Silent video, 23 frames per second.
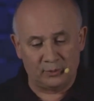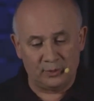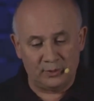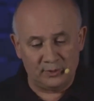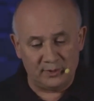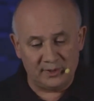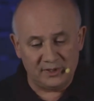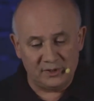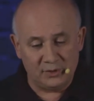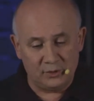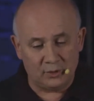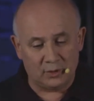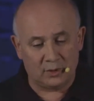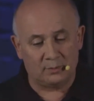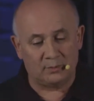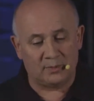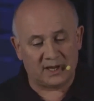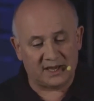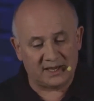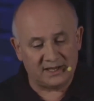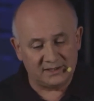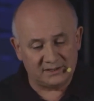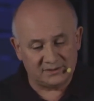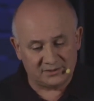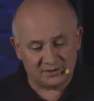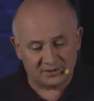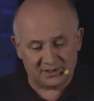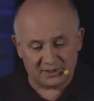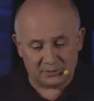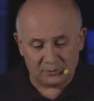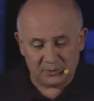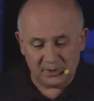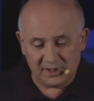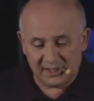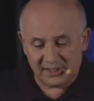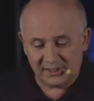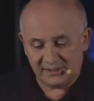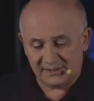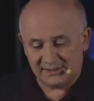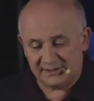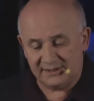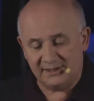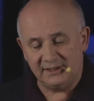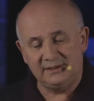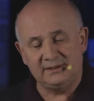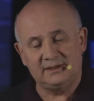we renew our minds so that we can
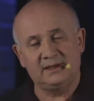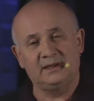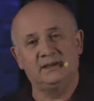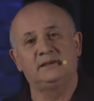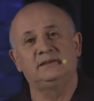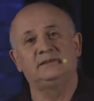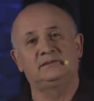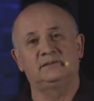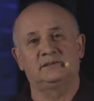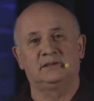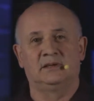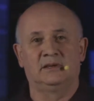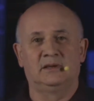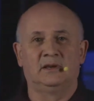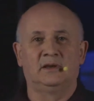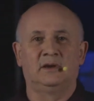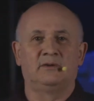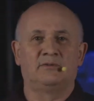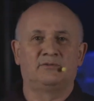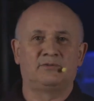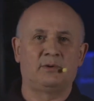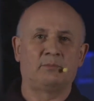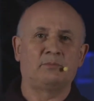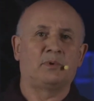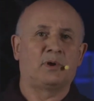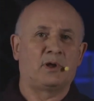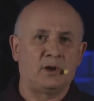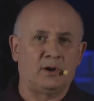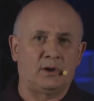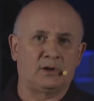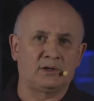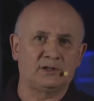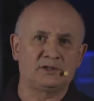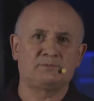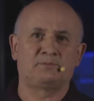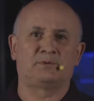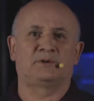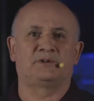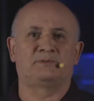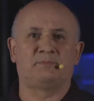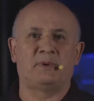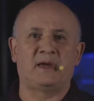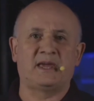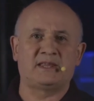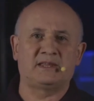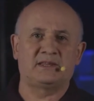see things from God's
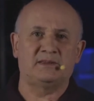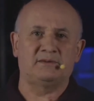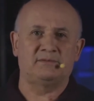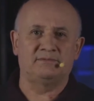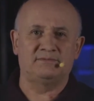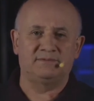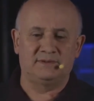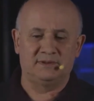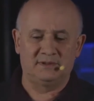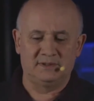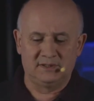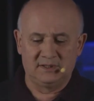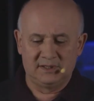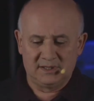perspective.